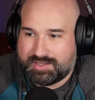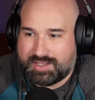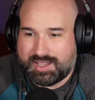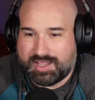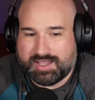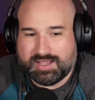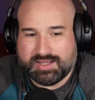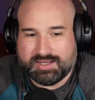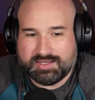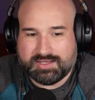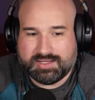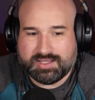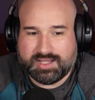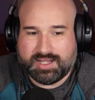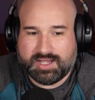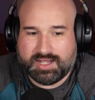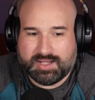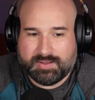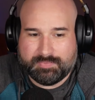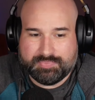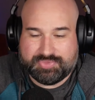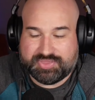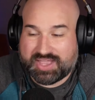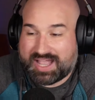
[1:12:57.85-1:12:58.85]
and
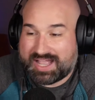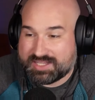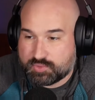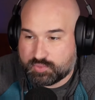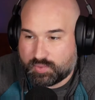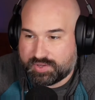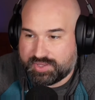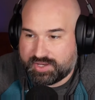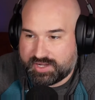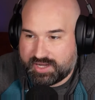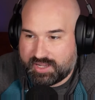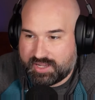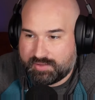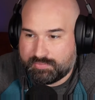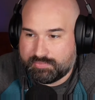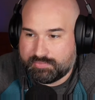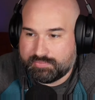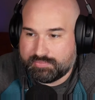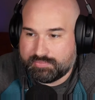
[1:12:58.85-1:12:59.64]
um, that's where the name